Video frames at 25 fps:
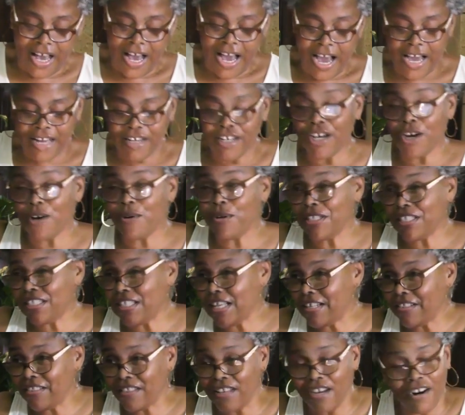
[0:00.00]
I noticed
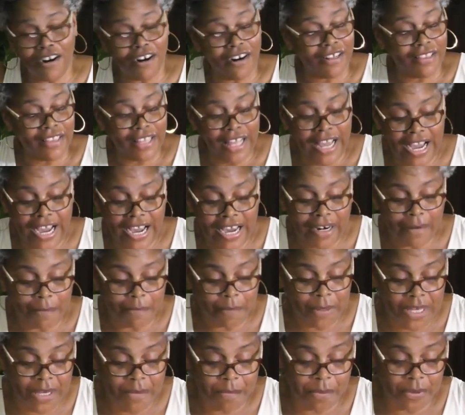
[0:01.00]
that there are a lot
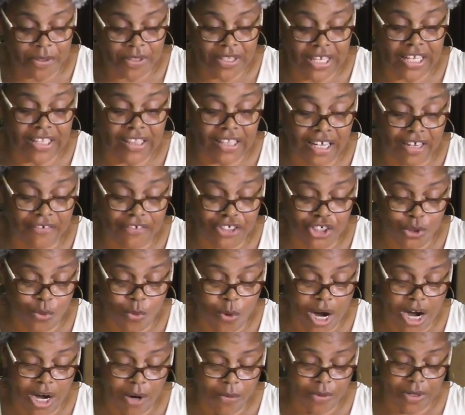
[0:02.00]
of people that love
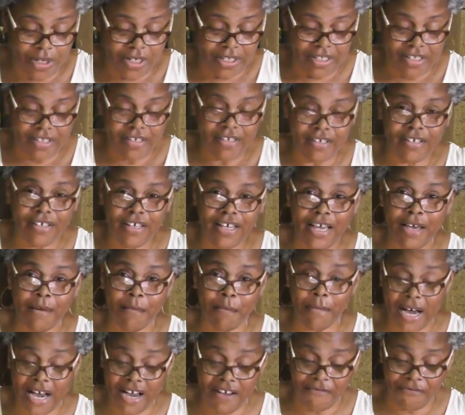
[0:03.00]
chihuahuas,
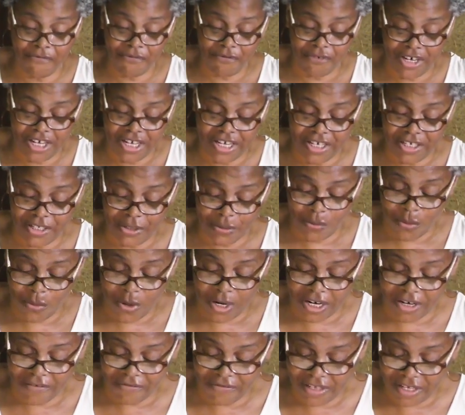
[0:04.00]
and my friend is
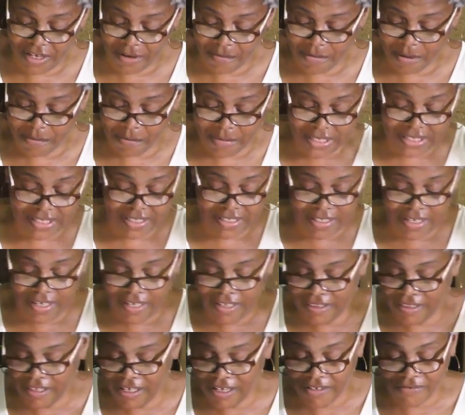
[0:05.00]
one of them, and my
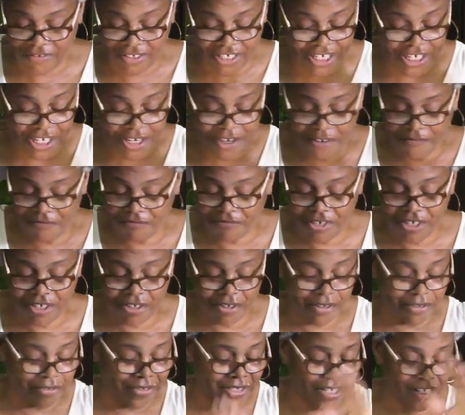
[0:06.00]
son loves
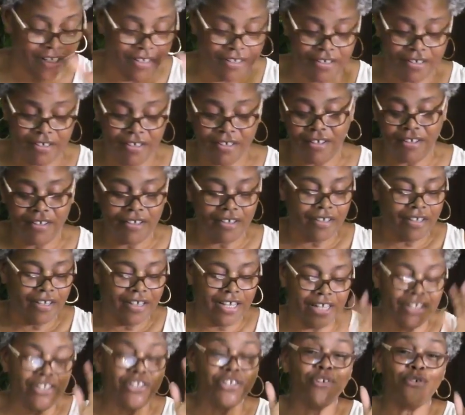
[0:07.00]
Deerfield, and
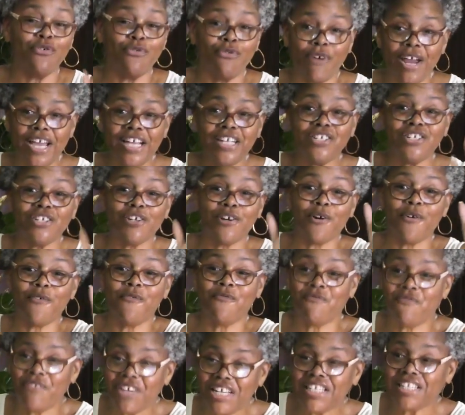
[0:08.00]
it's great to go
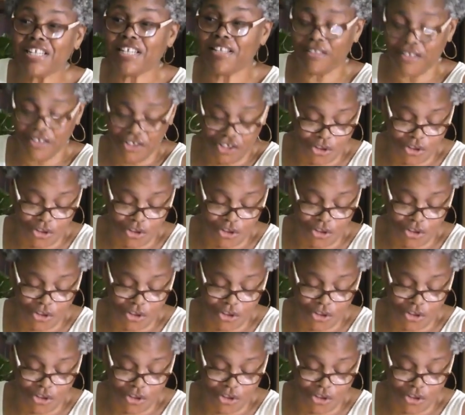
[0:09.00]
visit the